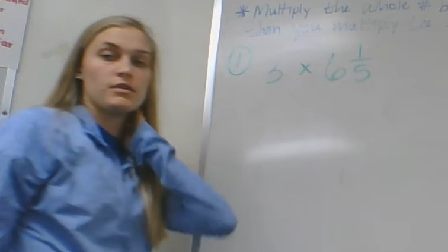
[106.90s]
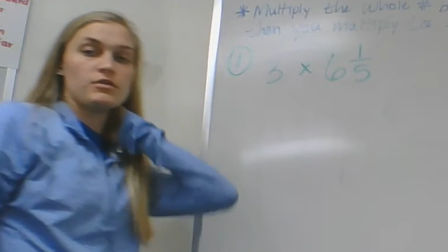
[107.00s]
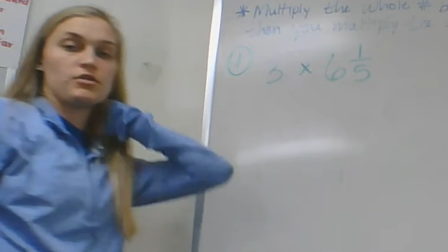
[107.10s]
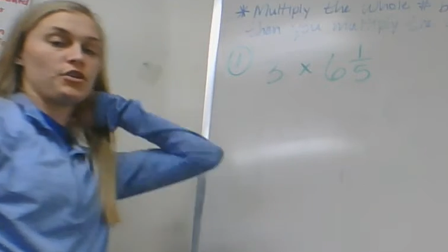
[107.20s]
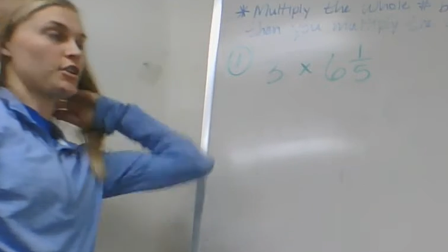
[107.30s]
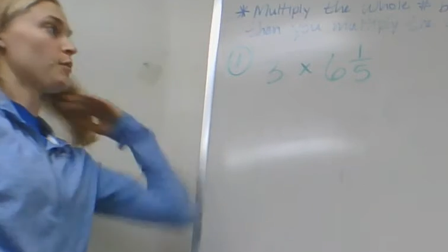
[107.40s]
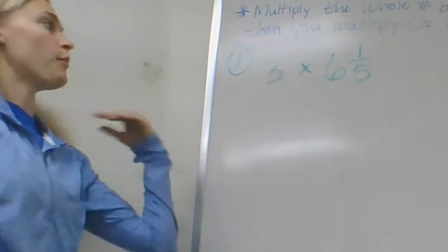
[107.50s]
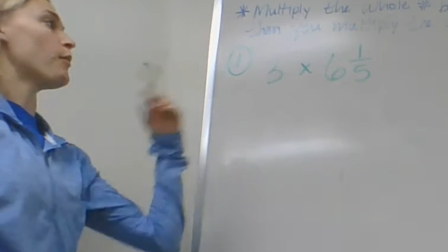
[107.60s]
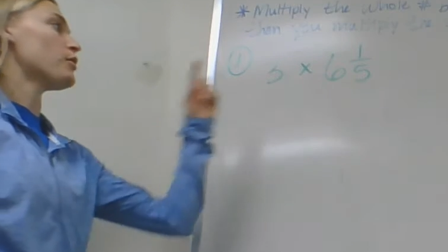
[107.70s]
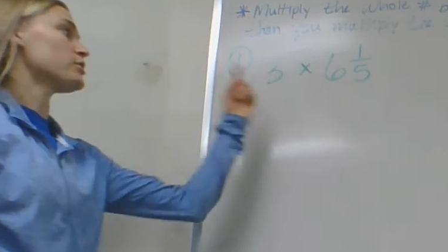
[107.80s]
So you're going
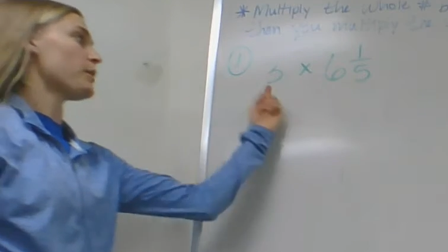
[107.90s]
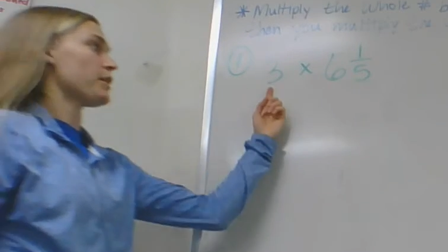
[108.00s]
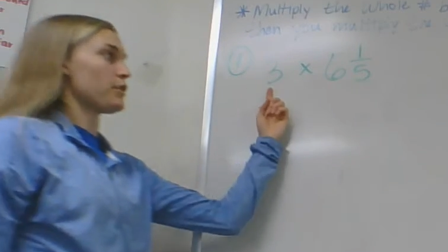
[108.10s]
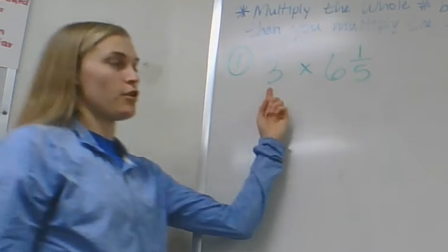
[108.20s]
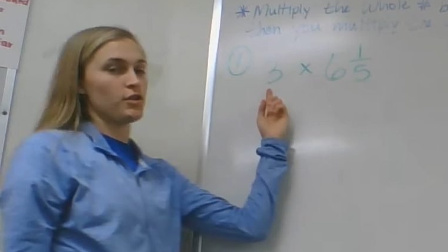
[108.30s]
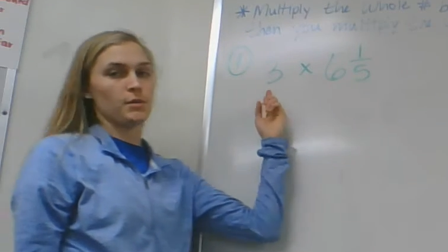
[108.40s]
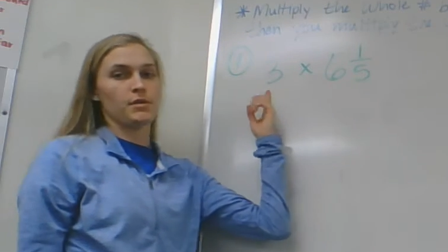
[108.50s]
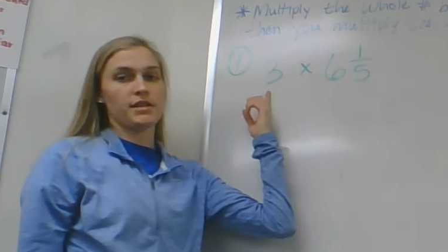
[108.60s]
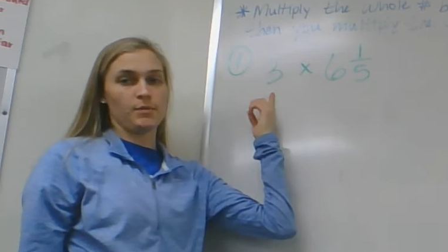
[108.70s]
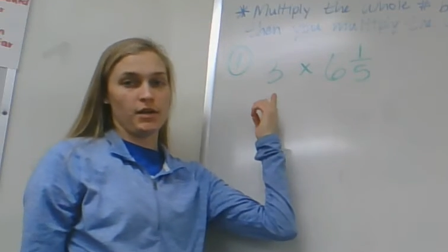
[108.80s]
to multiply the whole
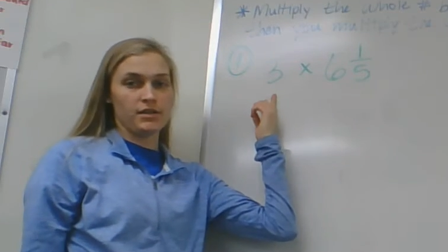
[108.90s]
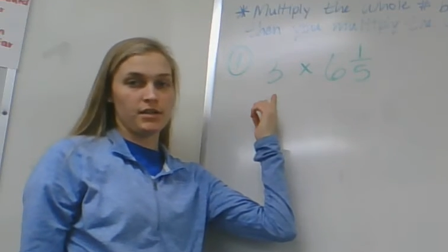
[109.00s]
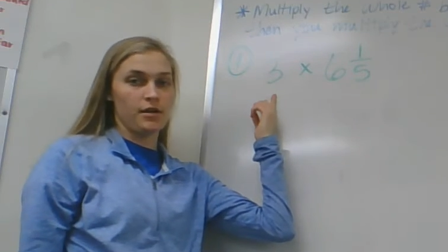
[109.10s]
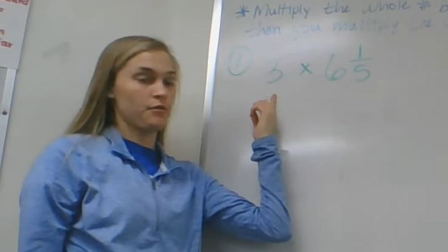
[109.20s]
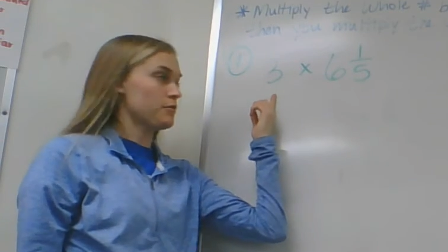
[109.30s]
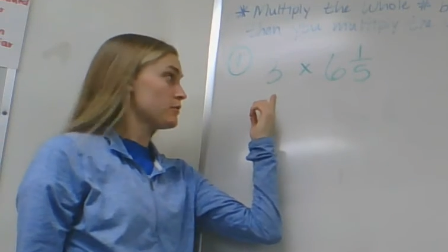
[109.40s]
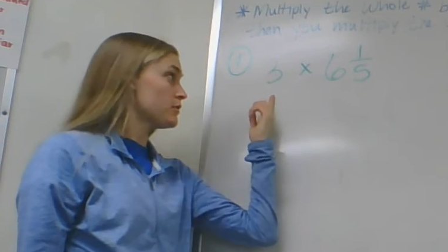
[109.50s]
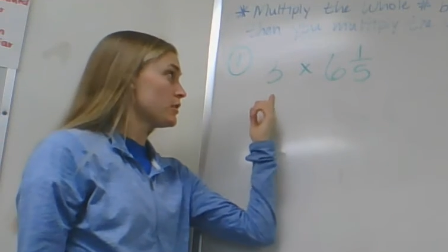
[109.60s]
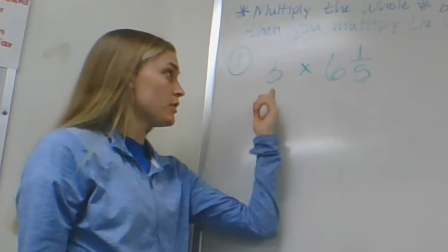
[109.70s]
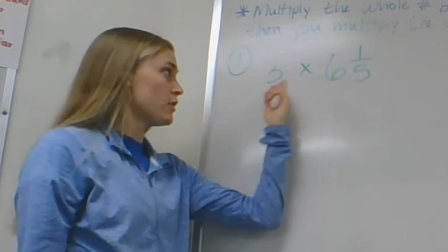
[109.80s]
number that's by itself
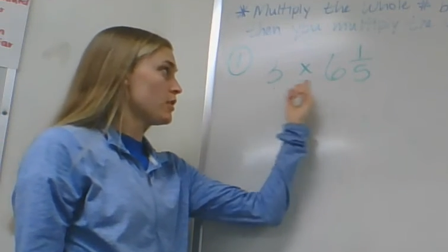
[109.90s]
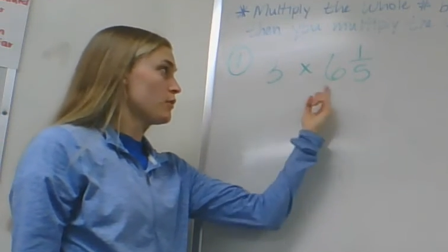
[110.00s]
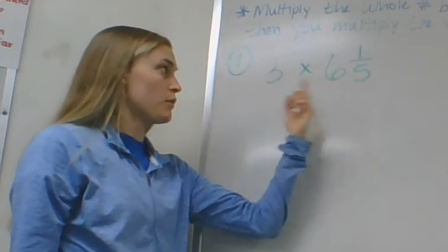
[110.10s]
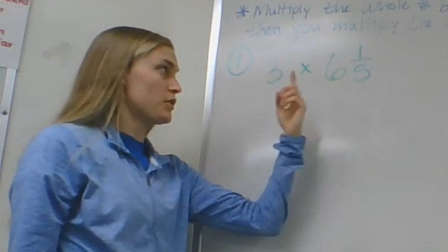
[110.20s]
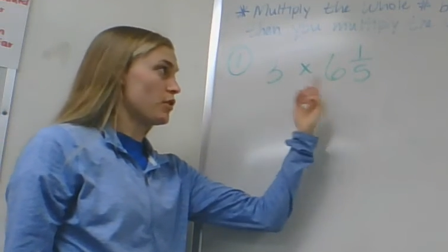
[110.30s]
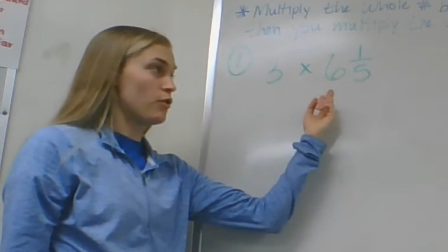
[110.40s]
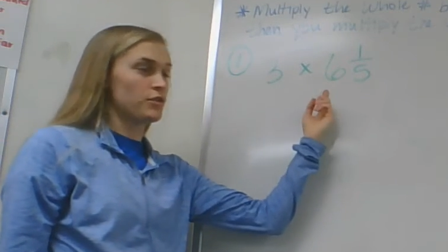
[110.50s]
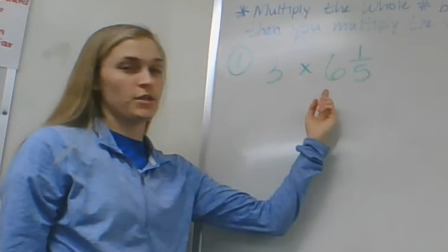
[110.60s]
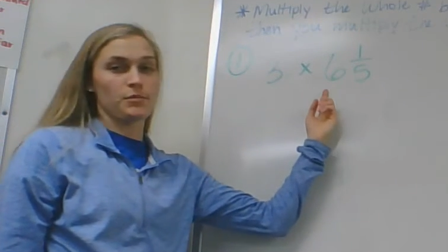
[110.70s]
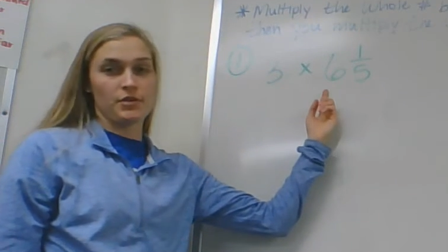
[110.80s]
with the whole
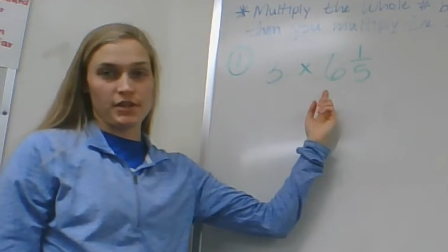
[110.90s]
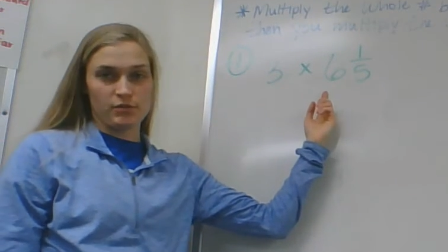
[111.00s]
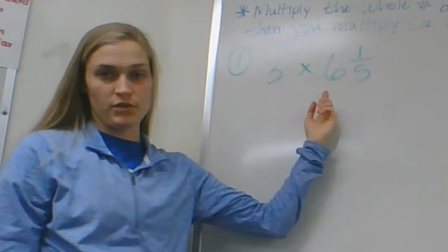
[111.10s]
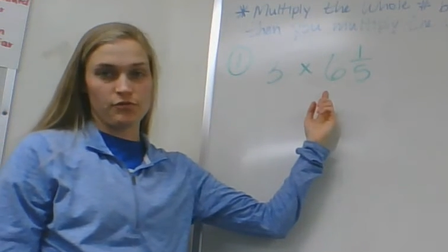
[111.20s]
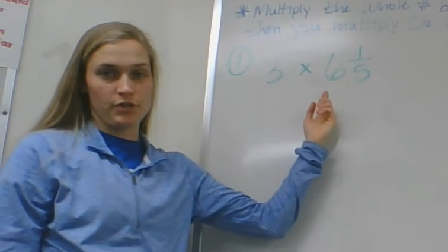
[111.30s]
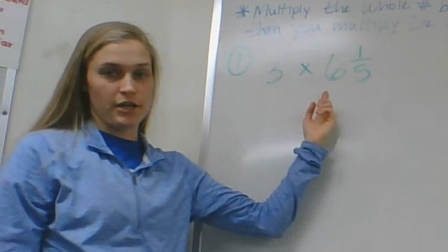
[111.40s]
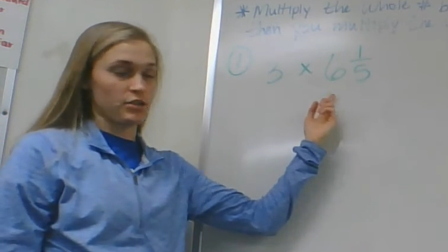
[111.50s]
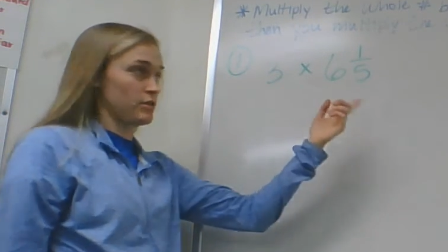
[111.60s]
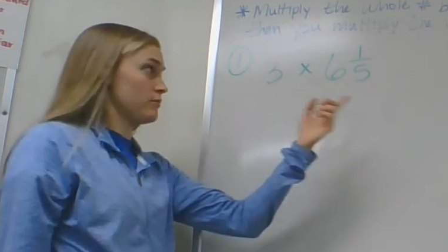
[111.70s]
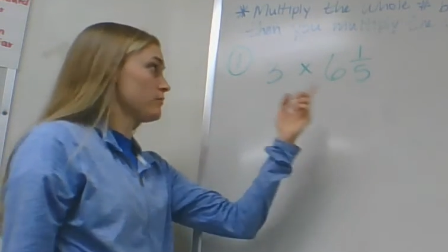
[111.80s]
number that's with the
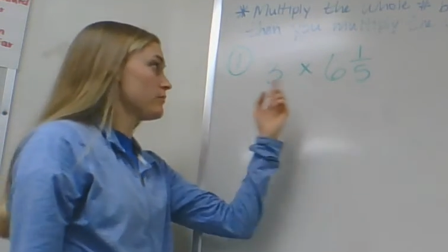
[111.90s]
fraction.